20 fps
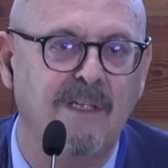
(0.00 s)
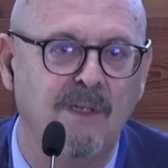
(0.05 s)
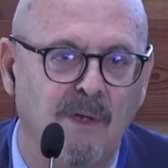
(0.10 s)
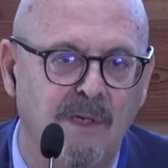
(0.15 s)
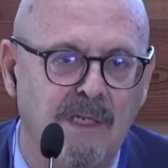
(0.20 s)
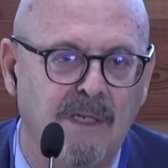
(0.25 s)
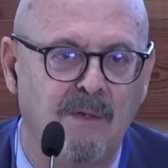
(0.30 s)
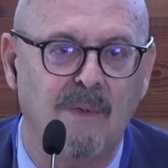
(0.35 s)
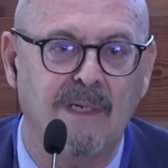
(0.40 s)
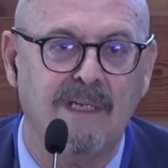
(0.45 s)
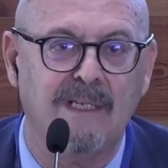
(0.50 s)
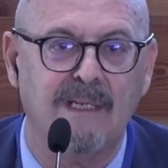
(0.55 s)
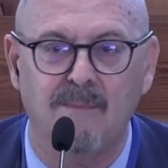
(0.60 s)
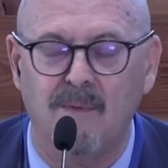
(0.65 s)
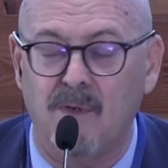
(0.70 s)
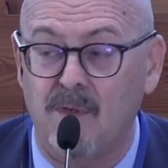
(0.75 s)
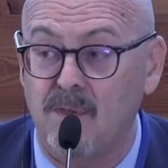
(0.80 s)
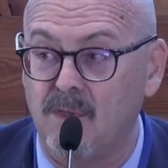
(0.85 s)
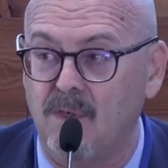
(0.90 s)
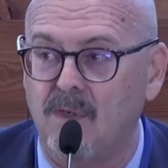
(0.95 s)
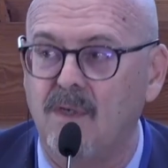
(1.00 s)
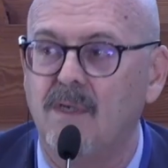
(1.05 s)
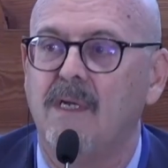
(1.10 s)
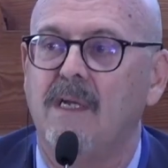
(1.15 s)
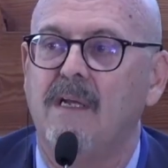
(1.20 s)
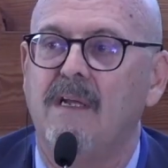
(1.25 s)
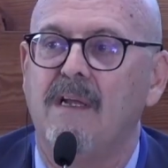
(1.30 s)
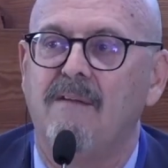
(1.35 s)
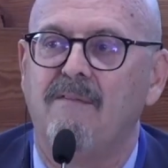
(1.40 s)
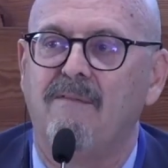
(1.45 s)
Slovenia and
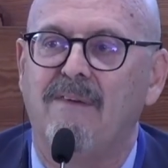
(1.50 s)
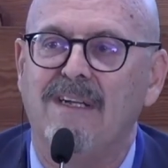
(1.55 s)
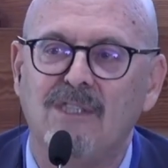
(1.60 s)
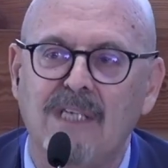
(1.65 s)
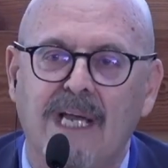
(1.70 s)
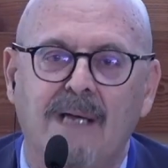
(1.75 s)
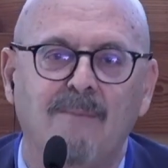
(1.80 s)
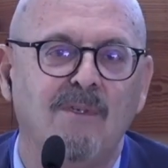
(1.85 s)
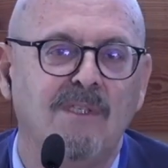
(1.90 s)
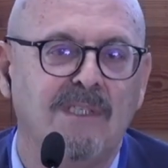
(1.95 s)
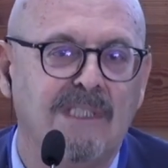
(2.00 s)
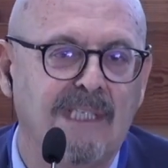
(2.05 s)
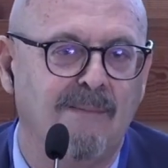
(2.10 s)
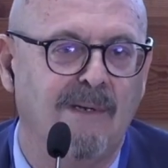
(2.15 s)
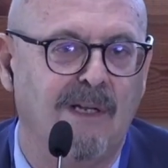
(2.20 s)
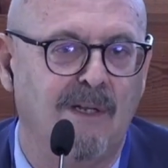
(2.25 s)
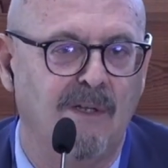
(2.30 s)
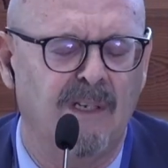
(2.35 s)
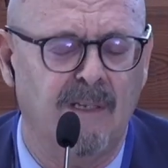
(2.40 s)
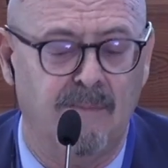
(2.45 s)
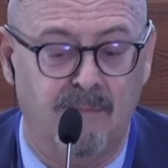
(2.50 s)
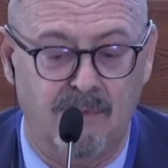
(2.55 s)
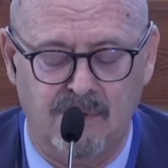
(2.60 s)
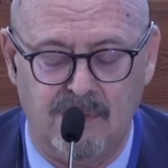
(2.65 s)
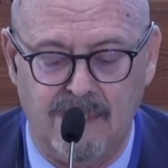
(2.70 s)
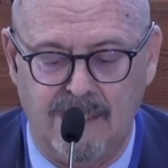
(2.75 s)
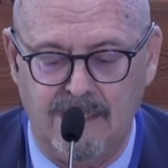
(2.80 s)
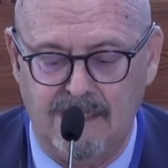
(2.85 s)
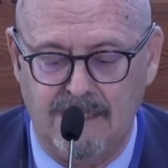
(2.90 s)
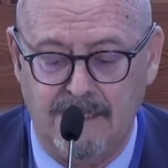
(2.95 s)
Croatia, we're
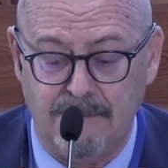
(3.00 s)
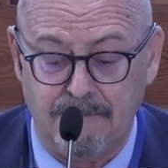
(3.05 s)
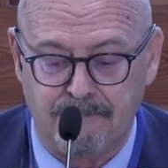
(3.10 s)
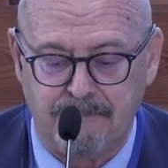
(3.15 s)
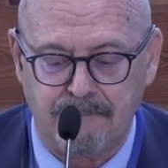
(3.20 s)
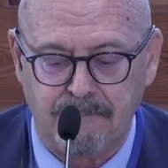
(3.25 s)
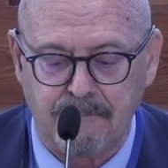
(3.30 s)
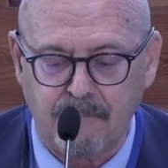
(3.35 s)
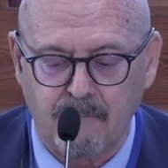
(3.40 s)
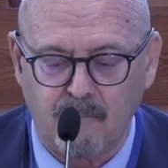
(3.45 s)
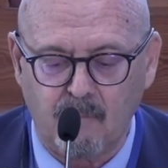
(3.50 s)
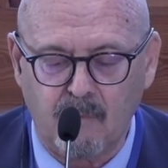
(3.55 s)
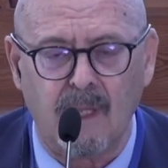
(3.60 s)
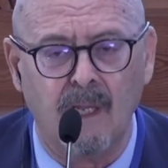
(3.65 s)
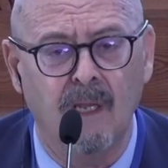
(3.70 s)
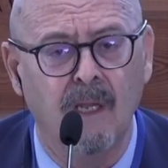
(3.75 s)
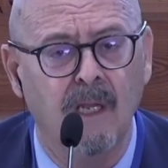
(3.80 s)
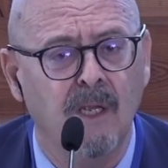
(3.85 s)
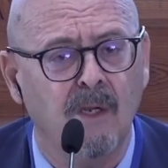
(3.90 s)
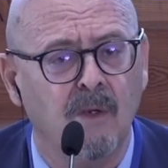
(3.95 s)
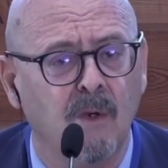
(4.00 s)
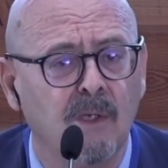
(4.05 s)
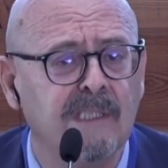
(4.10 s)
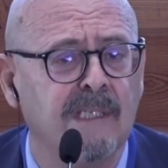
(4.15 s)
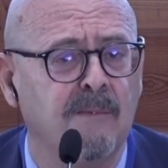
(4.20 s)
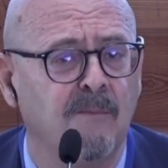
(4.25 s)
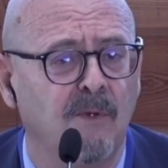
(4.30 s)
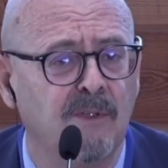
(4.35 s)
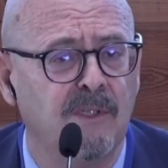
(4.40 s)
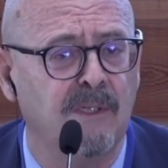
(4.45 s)
helping in uh,
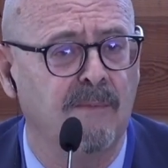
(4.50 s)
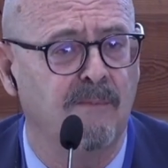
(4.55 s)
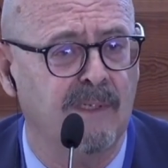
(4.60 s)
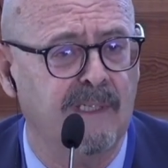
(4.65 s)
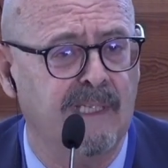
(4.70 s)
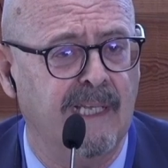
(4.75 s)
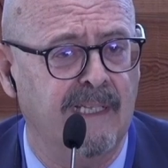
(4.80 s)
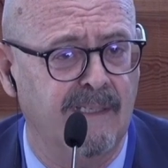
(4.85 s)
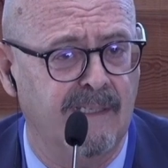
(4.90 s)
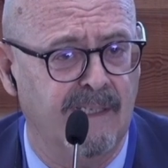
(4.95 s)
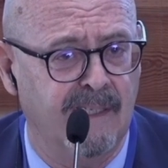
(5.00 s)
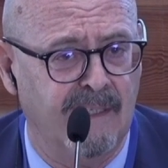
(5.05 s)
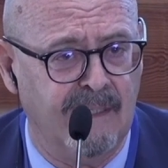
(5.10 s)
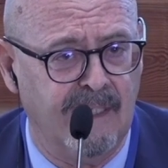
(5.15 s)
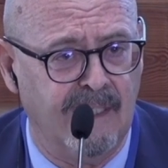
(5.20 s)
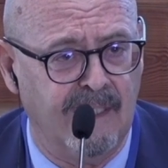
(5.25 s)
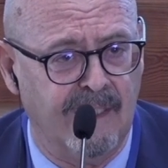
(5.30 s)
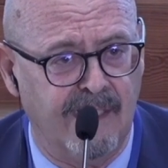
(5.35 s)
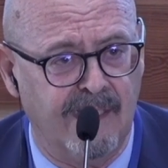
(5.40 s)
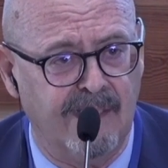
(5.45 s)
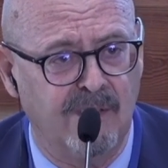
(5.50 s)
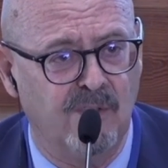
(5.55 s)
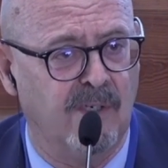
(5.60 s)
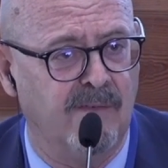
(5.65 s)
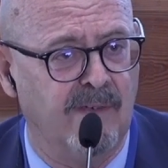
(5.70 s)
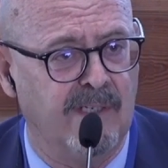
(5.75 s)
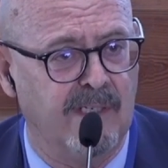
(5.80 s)
European projects.